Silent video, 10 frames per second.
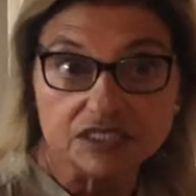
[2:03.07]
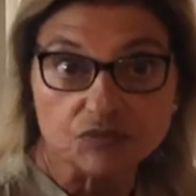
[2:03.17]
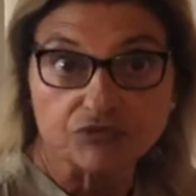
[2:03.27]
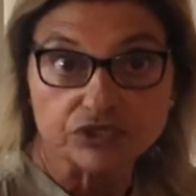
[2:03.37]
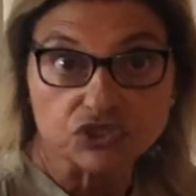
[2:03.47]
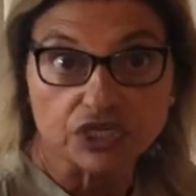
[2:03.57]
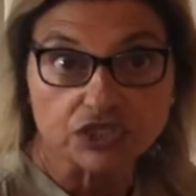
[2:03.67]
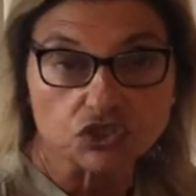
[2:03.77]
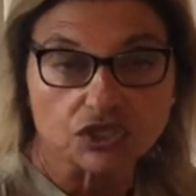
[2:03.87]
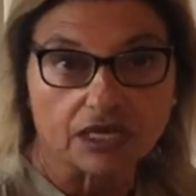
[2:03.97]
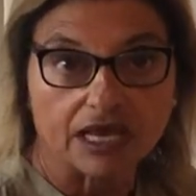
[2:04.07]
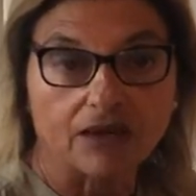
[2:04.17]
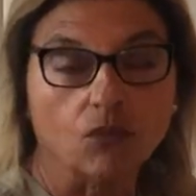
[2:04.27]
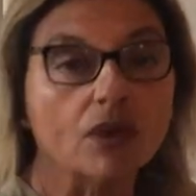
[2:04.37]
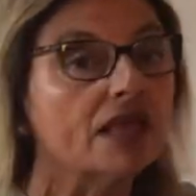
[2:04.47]
depreciation
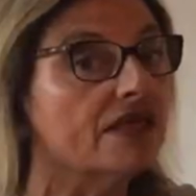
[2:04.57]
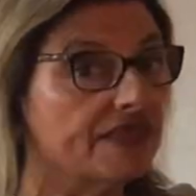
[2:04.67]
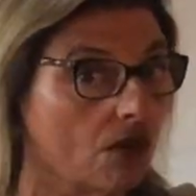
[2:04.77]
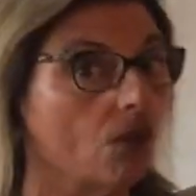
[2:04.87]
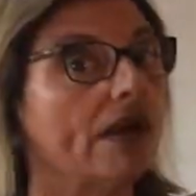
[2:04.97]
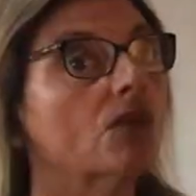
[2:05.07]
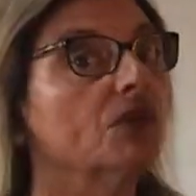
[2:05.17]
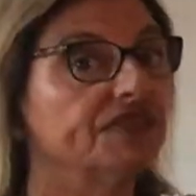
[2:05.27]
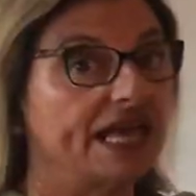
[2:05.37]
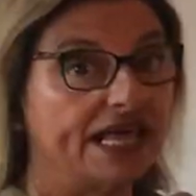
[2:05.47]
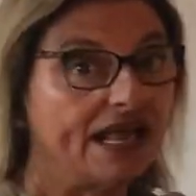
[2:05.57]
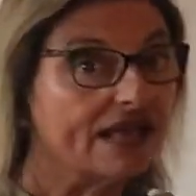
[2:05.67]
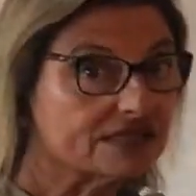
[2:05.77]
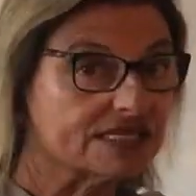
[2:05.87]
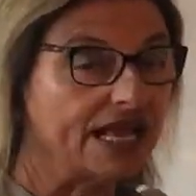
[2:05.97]
account that went with that
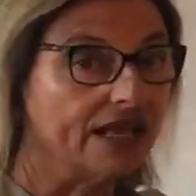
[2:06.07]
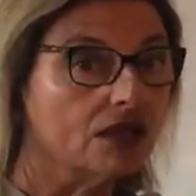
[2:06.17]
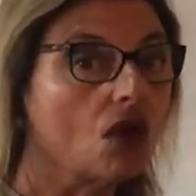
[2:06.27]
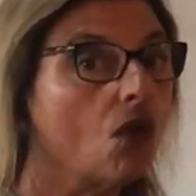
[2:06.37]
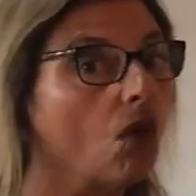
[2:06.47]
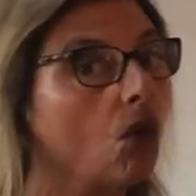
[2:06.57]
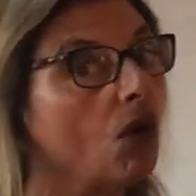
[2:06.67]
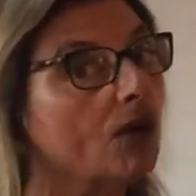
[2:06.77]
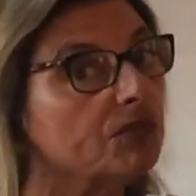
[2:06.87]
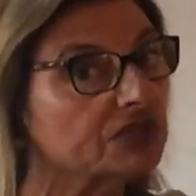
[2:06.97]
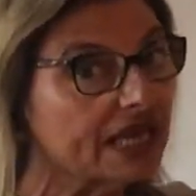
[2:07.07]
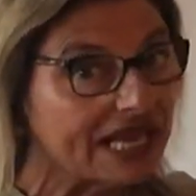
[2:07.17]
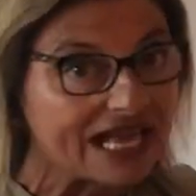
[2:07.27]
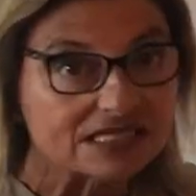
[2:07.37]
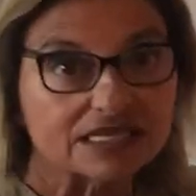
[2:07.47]
asset. All plant
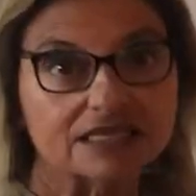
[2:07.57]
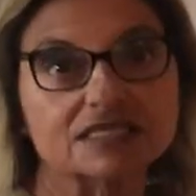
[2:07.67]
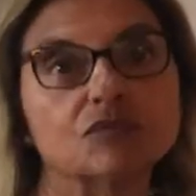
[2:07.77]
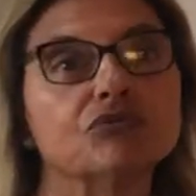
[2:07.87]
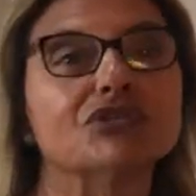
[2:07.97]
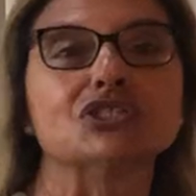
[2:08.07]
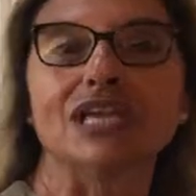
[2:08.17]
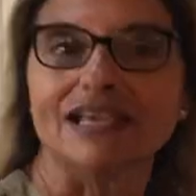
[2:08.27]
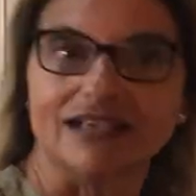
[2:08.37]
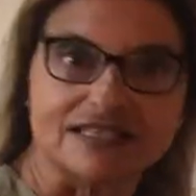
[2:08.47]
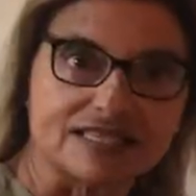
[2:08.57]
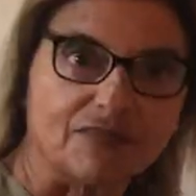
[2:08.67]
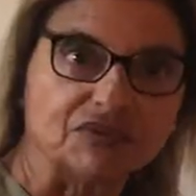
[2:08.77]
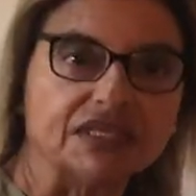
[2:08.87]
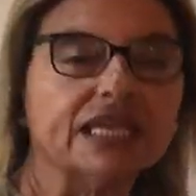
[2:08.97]
assets depreciate
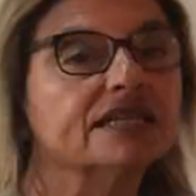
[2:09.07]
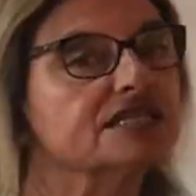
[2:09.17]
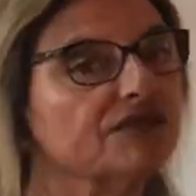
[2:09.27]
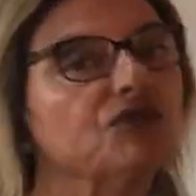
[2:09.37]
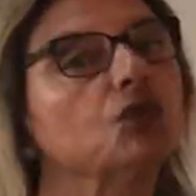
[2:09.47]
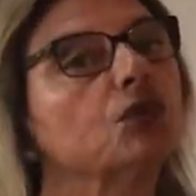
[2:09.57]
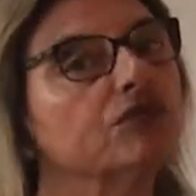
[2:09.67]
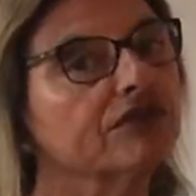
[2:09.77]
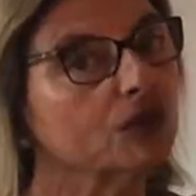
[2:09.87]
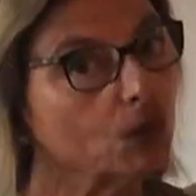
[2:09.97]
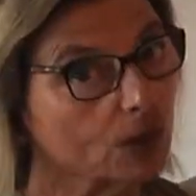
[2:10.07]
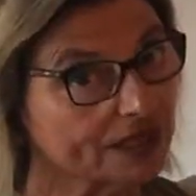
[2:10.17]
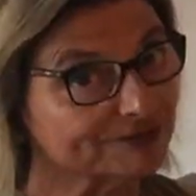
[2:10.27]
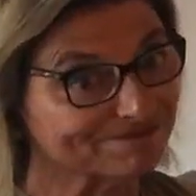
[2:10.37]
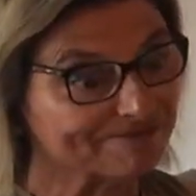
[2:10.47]
except land, if you will recall.